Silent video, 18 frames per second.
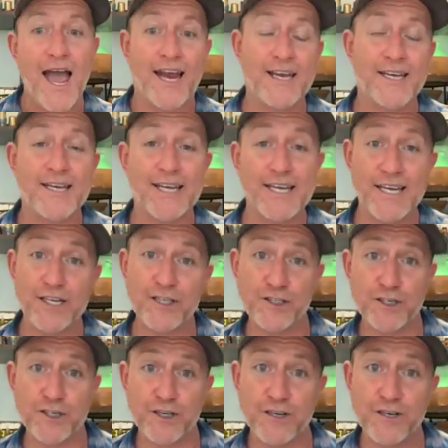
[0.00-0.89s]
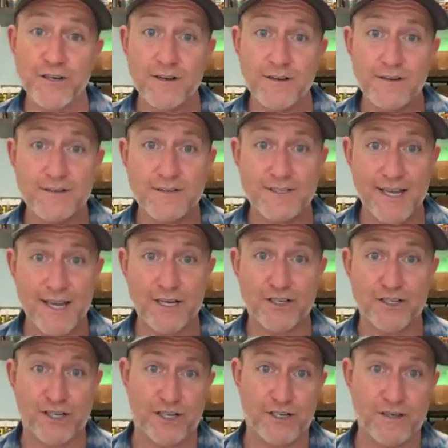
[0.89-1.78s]
And in each
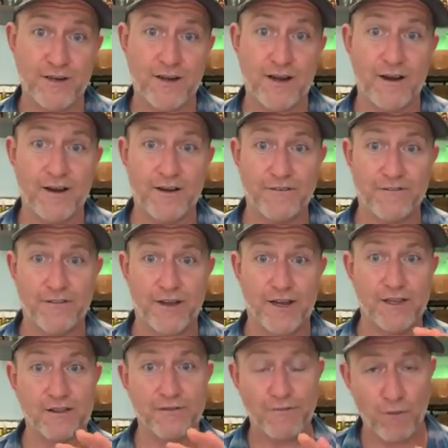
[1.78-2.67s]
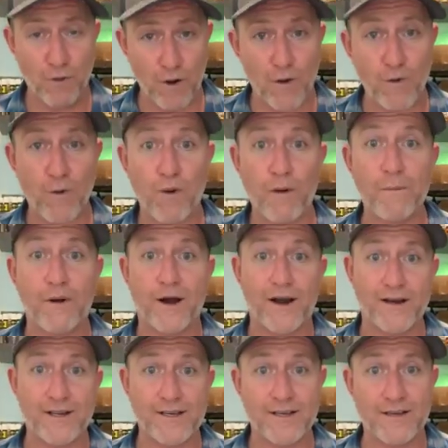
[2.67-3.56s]
section of like the 4 core
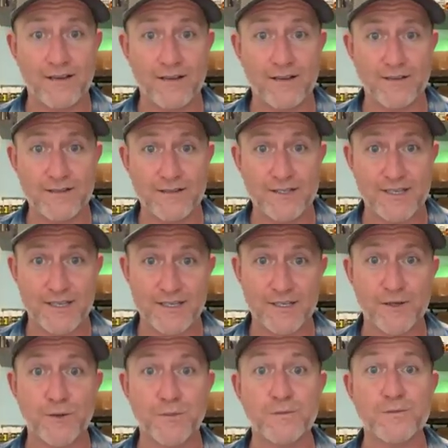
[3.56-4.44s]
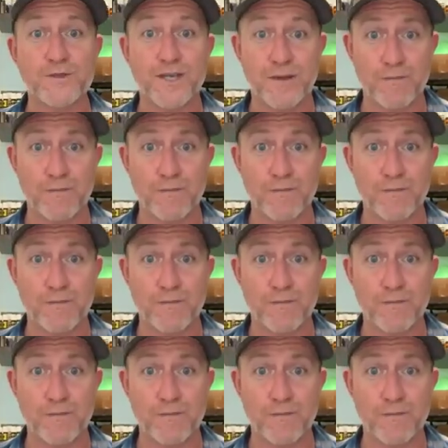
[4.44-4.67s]
body systems,